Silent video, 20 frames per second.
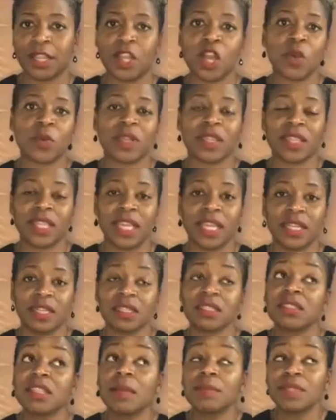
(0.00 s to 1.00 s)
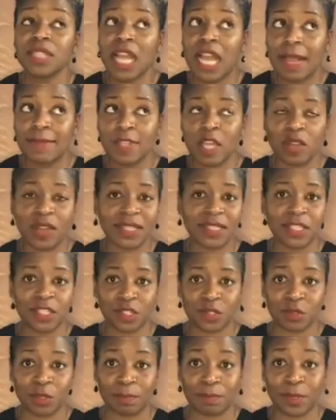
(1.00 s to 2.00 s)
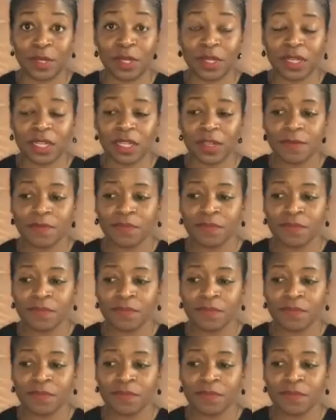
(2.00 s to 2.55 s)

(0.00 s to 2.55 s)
go within. Sometimes I'll listen to a book,